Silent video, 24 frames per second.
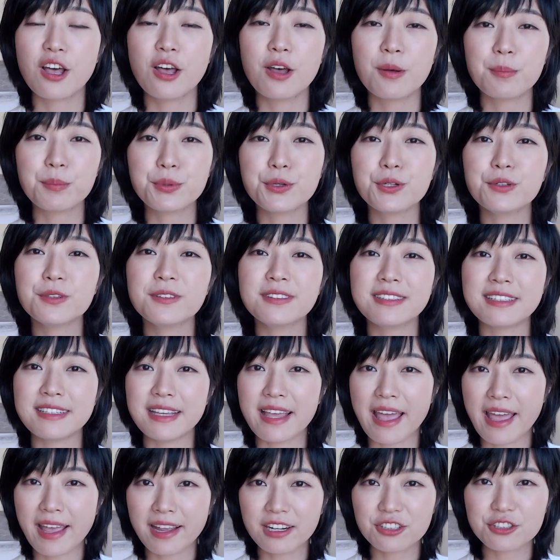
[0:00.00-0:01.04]
put
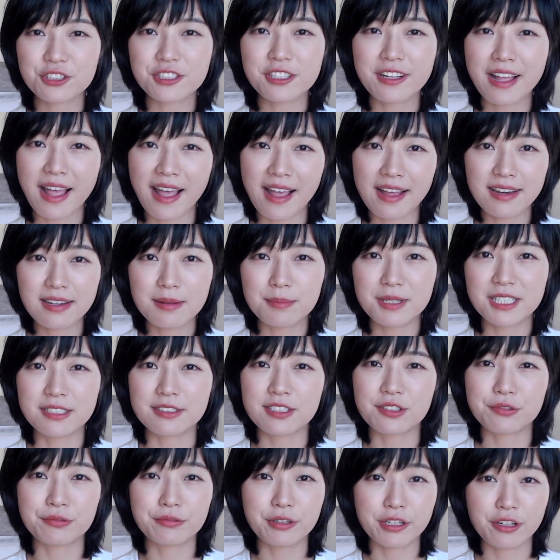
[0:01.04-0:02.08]
the actual
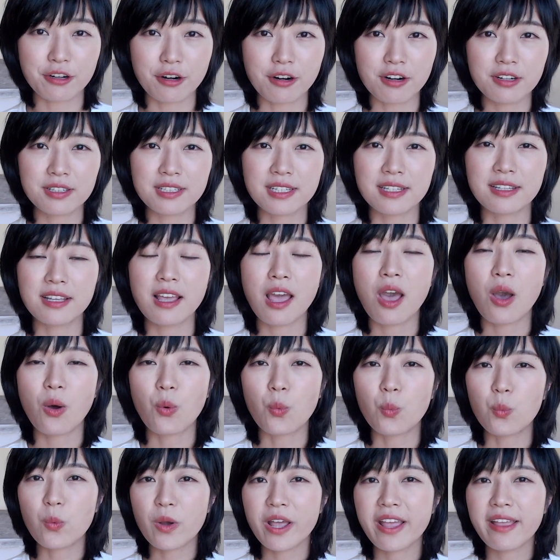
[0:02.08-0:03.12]
elements regarding
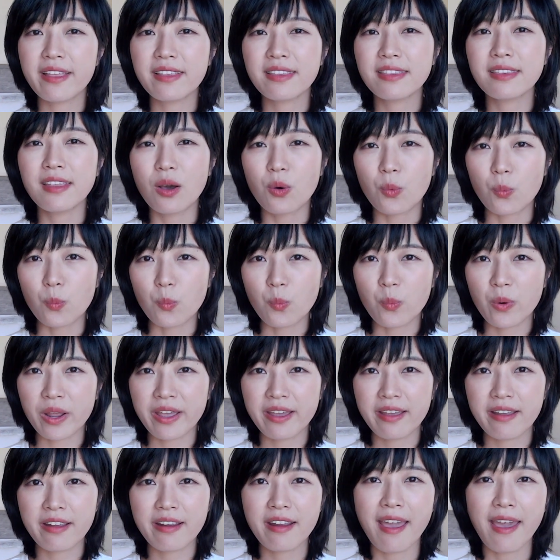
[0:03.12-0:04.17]
when,
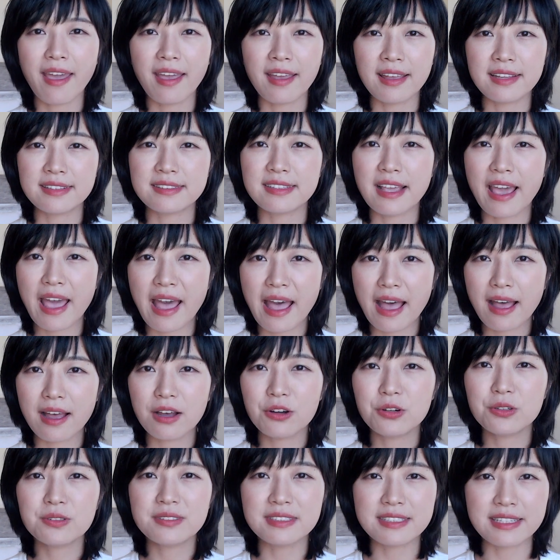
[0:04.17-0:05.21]
where, and
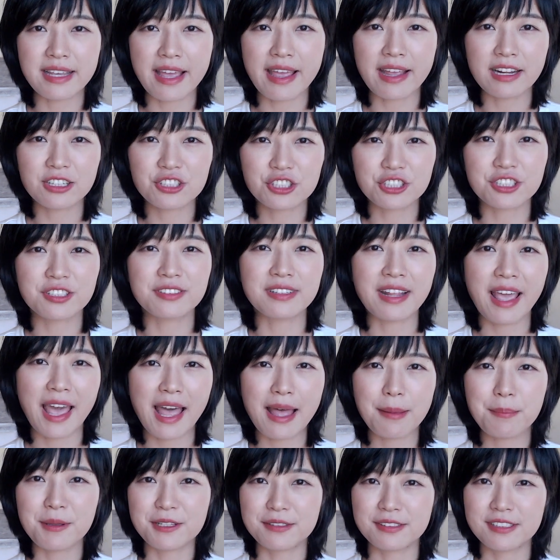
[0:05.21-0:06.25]
how the action
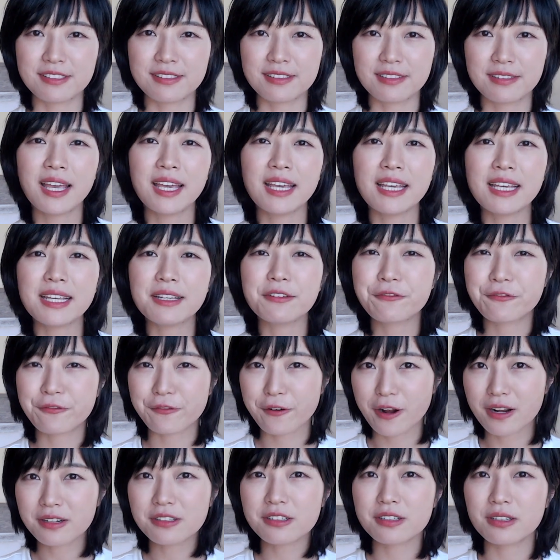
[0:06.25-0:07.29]
happens in
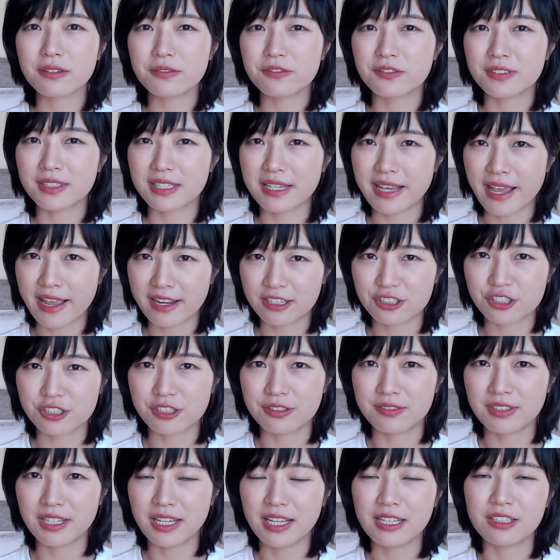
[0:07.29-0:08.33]
front of the
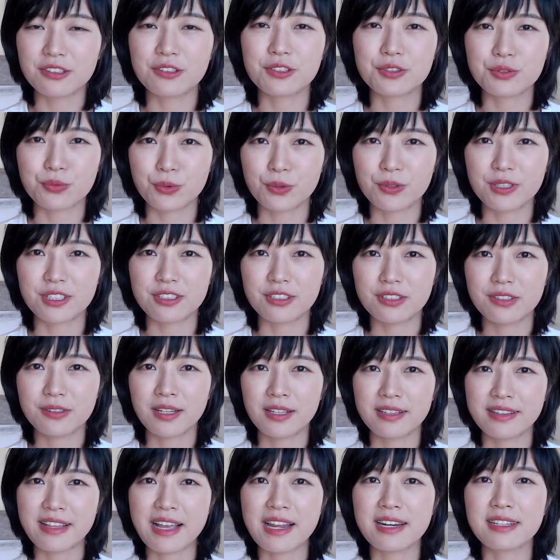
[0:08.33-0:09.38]
action in this order.
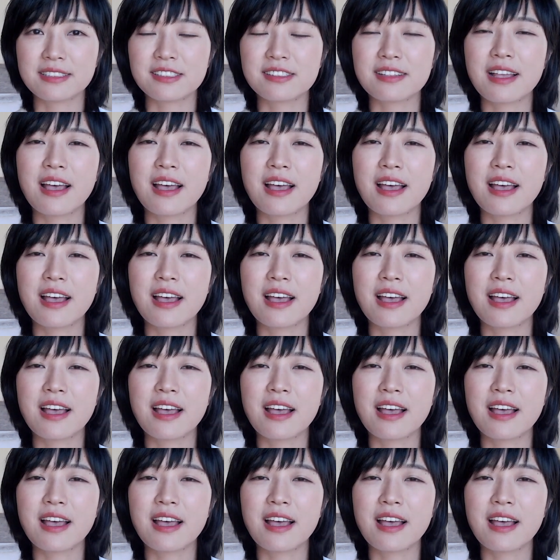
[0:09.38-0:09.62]
That is,